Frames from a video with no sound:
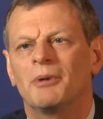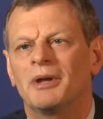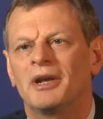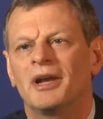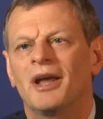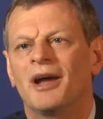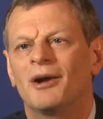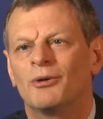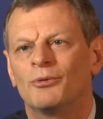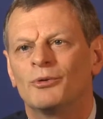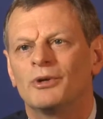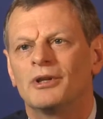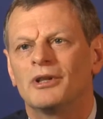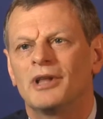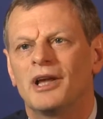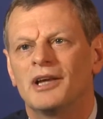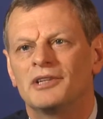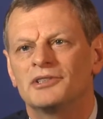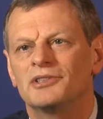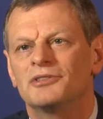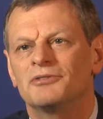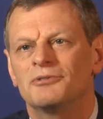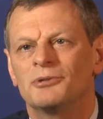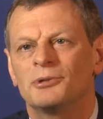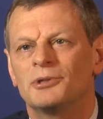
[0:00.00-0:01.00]
may not
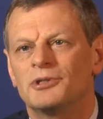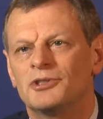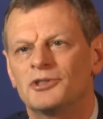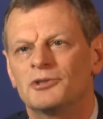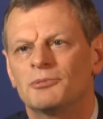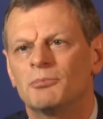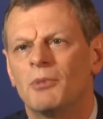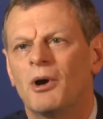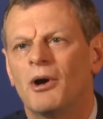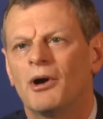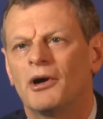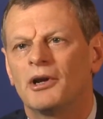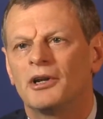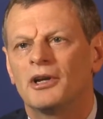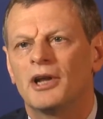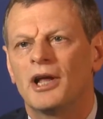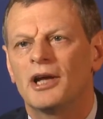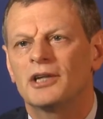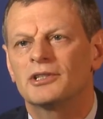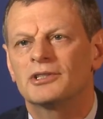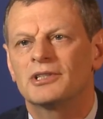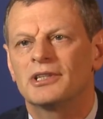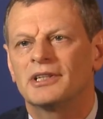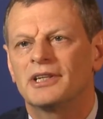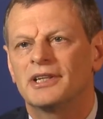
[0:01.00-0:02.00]
realize, it's very smart. It
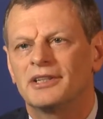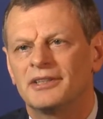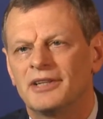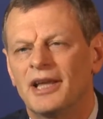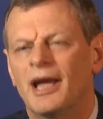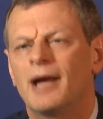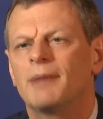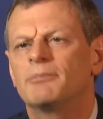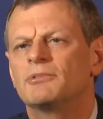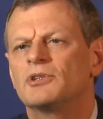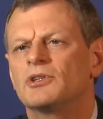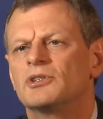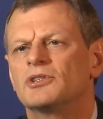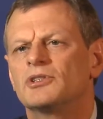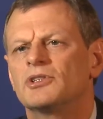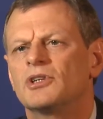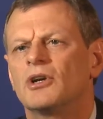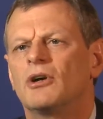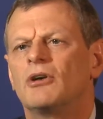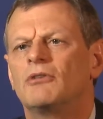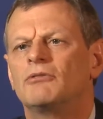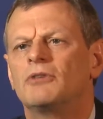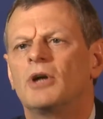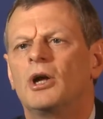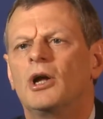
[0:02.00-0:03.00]
actually adapts
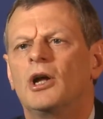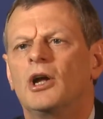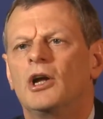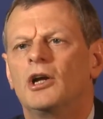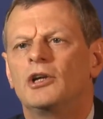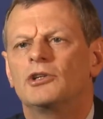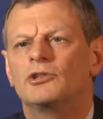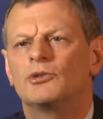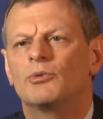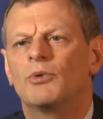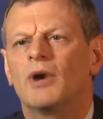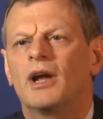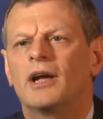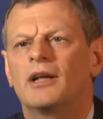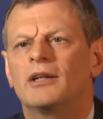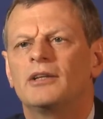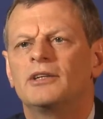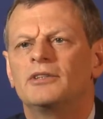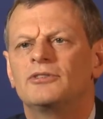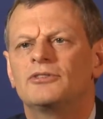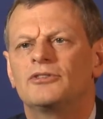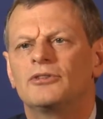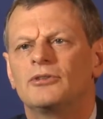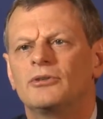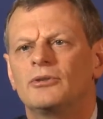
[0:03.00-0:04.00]
itself
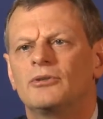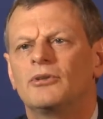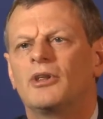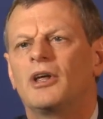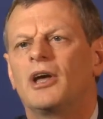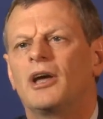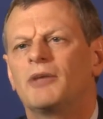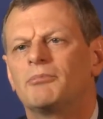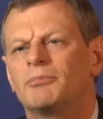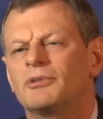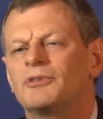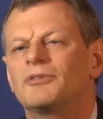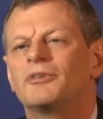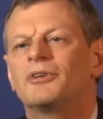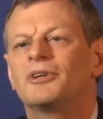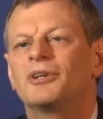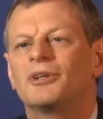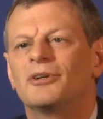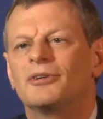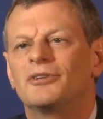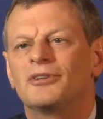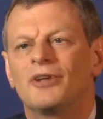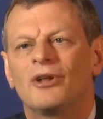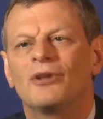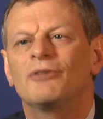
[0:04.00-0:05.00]
directly to that
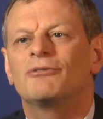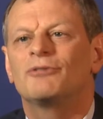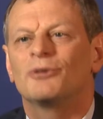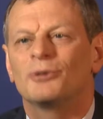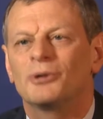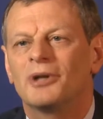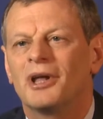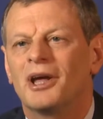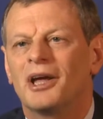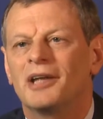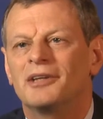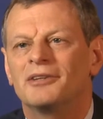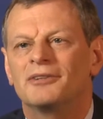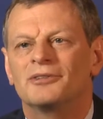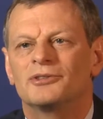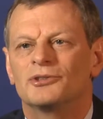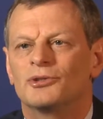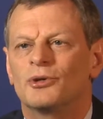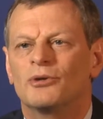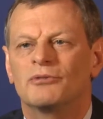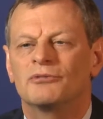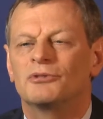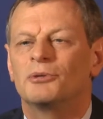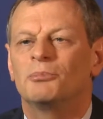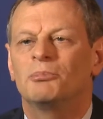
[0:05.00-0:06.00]
particular telephone line. There's
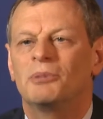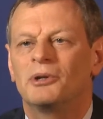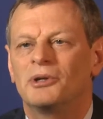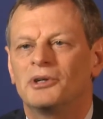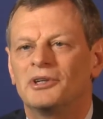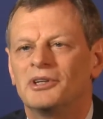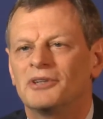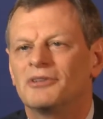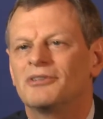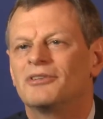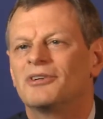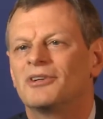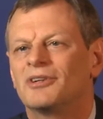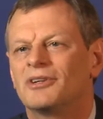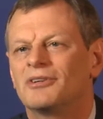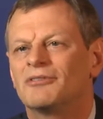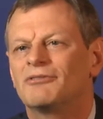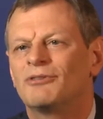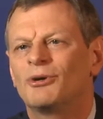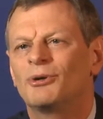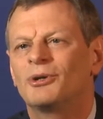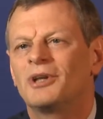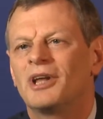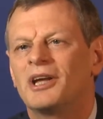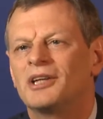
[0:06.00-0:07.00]
over 1 billion
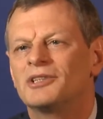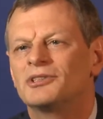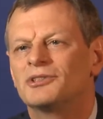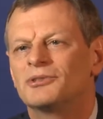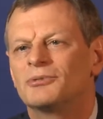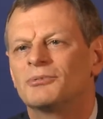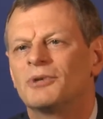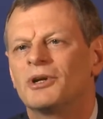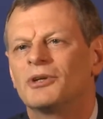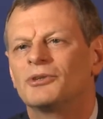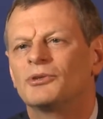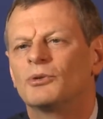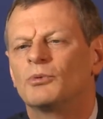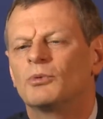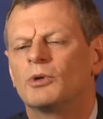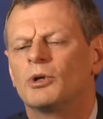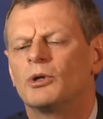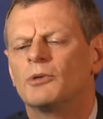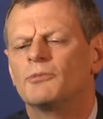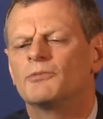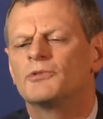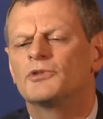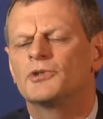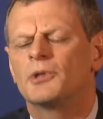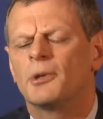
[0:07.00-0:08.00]
phone lines around the
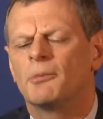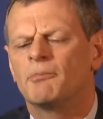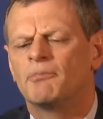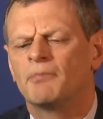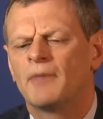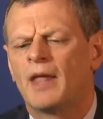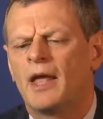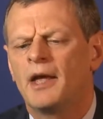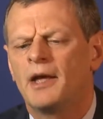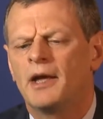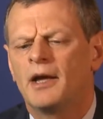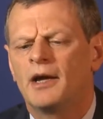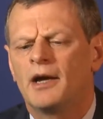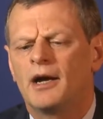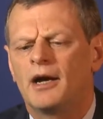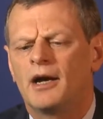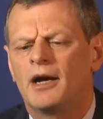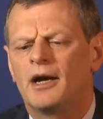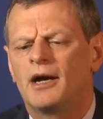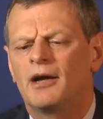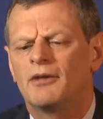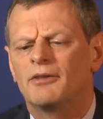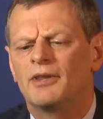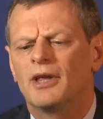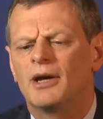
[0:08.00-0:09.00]
world. So
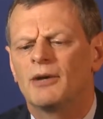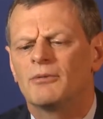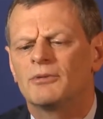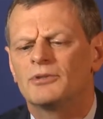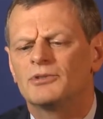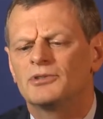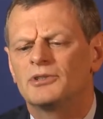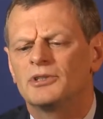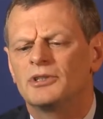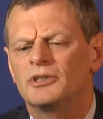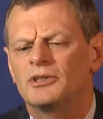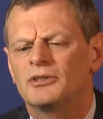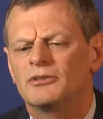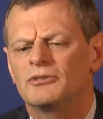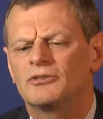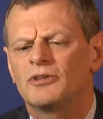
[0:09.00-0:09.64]
that was the